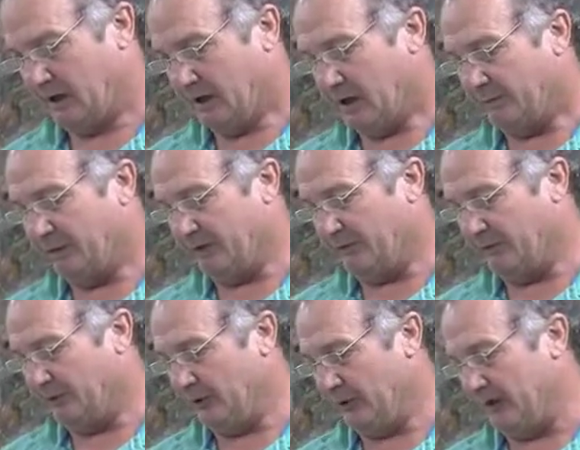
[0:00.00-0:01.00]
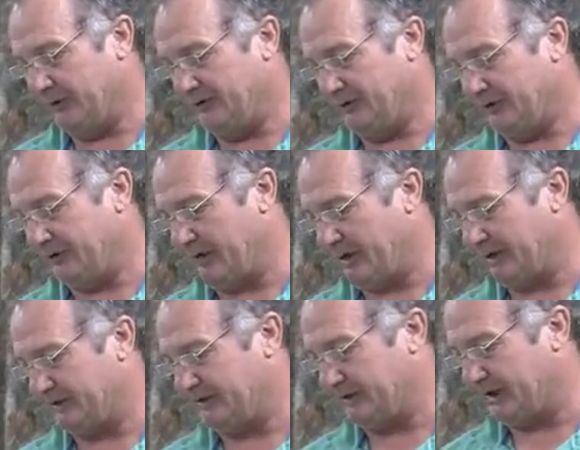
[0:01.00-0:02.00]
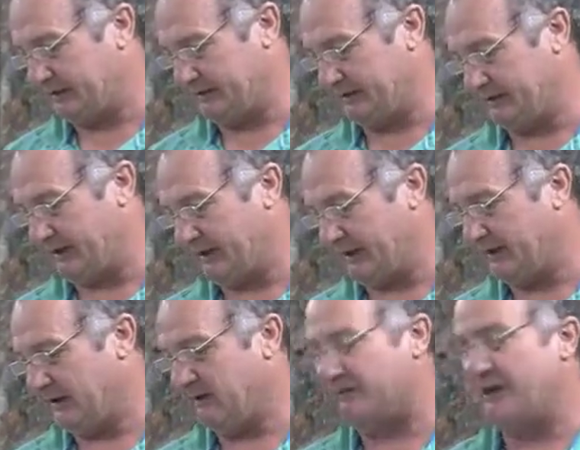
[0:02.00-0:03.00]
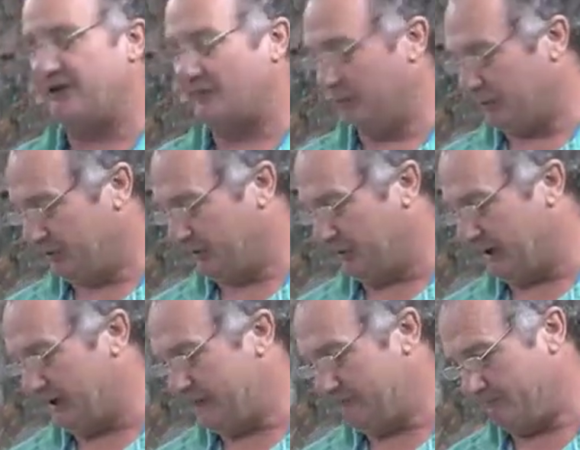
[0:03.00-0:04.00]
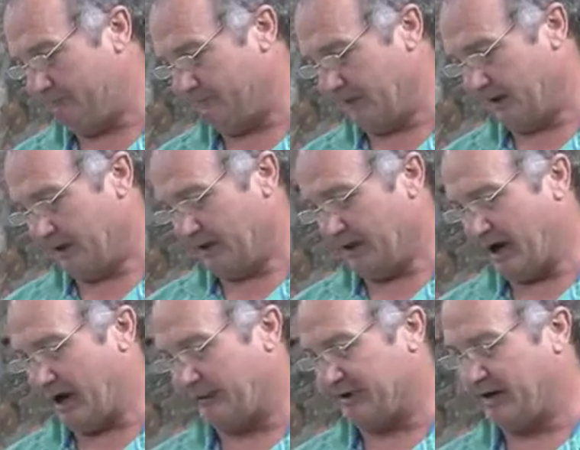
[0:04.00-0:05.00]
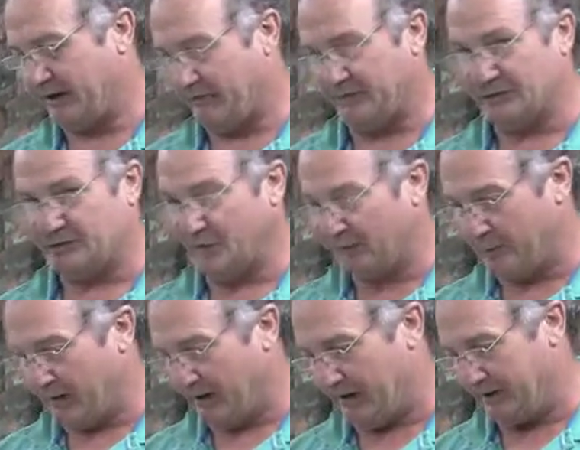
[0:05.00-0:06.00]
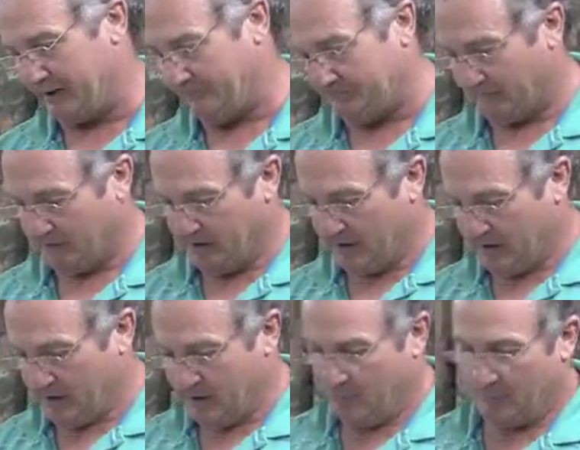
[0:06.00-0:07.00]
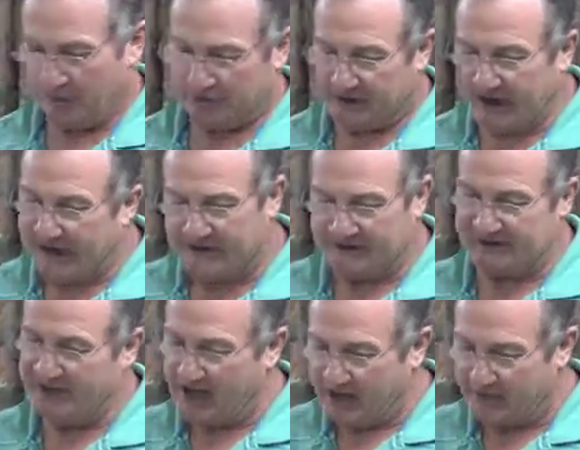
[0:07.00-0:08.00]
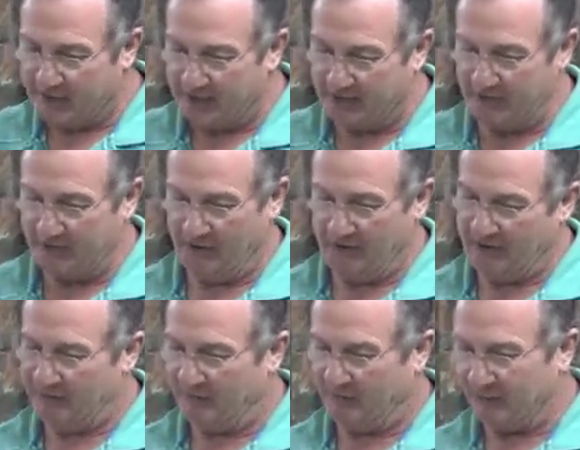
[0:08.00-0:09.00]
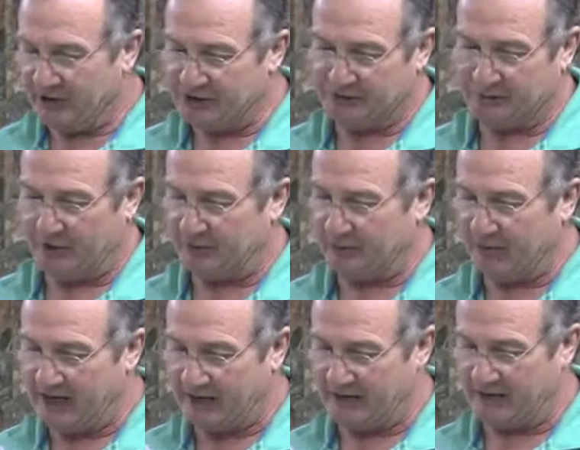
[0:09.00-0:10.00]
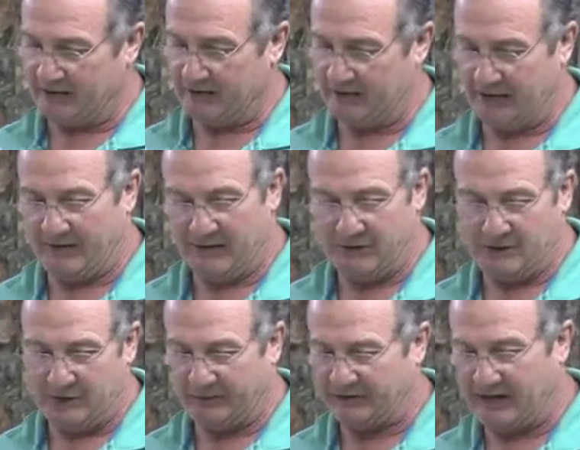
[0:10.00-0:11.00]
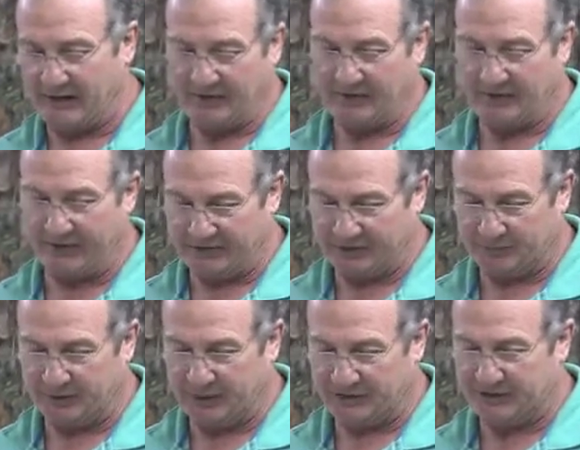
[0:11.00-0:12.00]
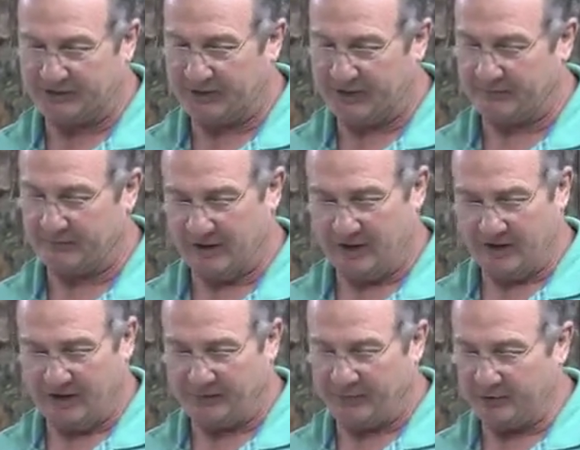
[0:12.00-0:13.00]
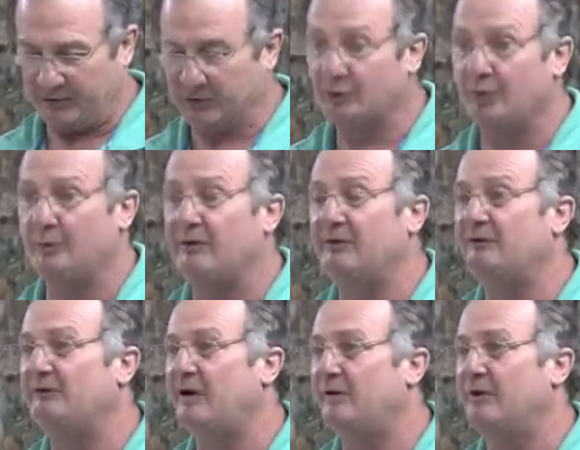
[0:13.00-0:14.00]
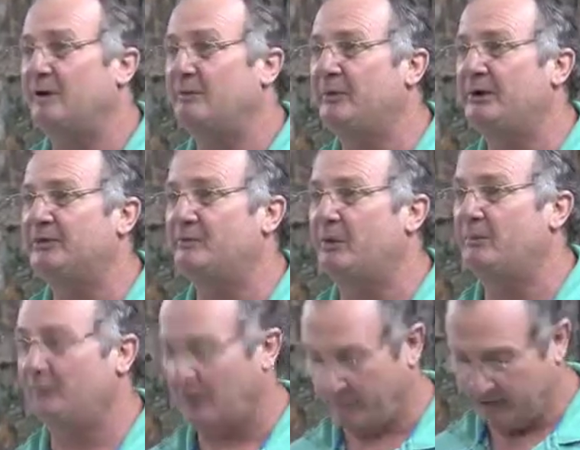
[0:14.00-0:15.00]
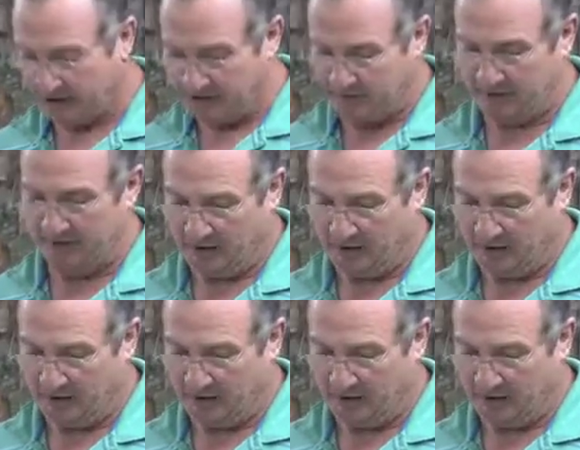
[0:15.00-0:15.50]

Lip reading: I believe the fuel loads on the ground are such that in the event of a bushfire, the habitat of the swift parrot, the Mongana stag beetle, the 40-spotted pardalote and the numerous other threatened species that have been recorded within 500 metres of my property